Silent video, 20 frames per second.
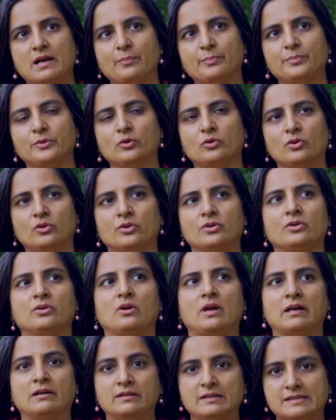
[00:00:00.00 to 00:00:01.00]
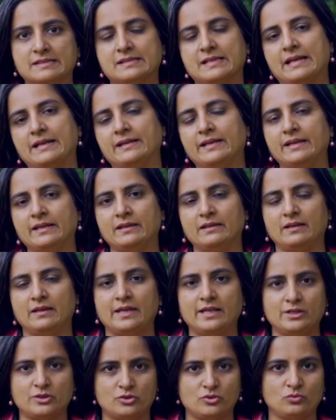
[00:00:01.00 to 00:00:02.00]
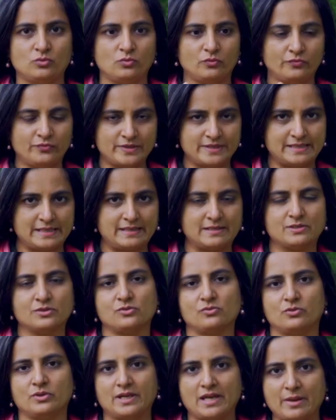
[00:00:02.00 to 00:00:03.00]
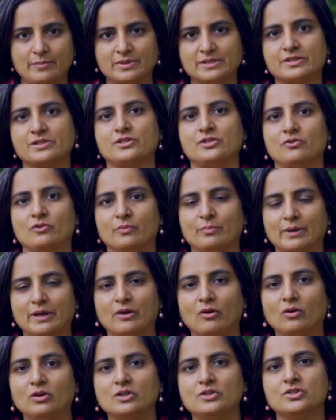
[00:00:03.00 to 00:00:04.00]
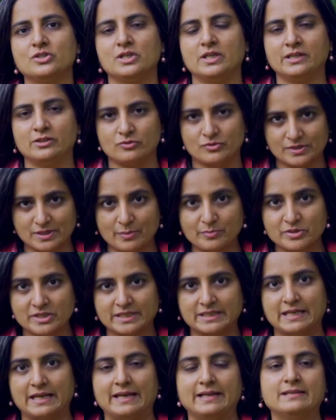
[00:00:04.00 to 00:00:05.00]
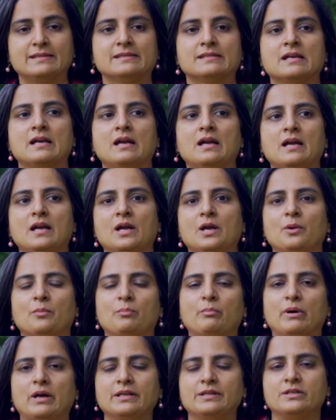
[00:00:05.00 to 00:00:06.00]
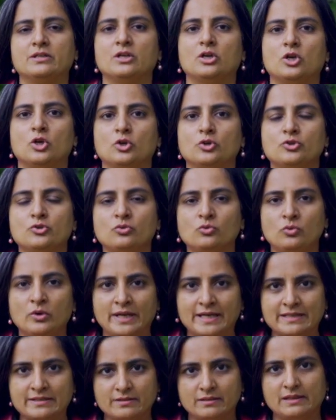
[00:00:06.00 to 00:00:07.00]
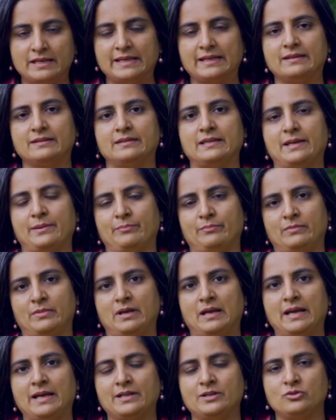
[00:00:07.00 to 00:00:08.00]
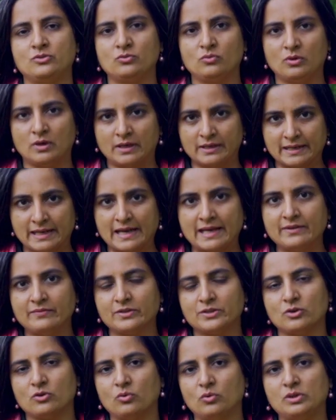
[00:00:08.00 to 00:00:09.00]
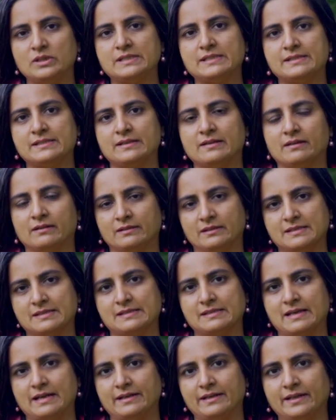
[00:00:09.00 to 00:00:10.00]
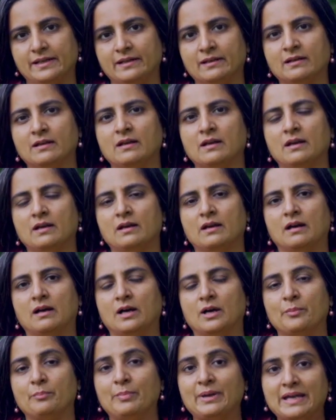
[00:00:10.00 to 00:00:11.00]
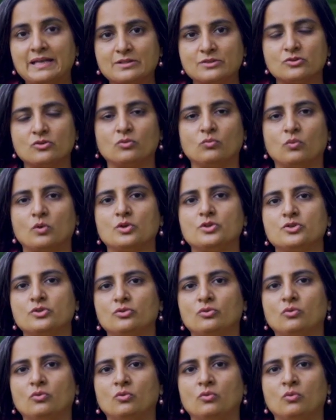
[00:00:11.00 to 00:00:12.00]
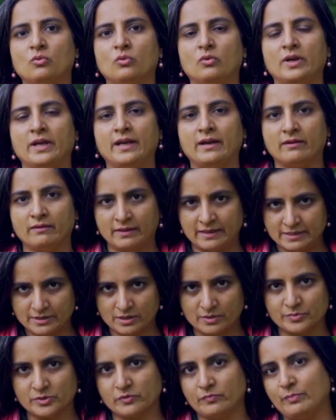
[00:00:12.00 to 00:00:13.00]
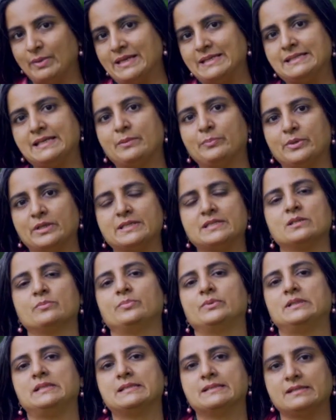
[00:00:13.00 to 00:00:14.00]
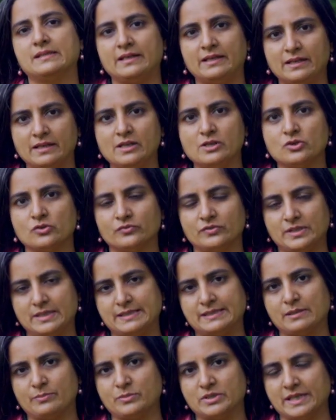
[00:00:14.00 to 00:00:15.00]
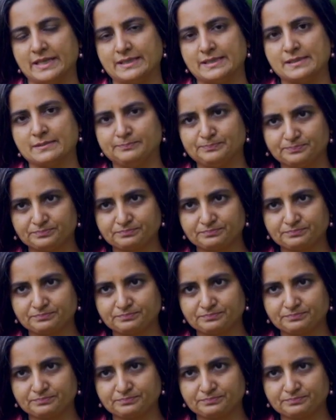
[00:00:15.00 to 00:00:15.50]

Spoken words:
up your understanding into physics or chemistry or biology into subject heads, but to interlink them and to arrive at a holistic understanding based on what you know in terms of basic principles in each of these subjects.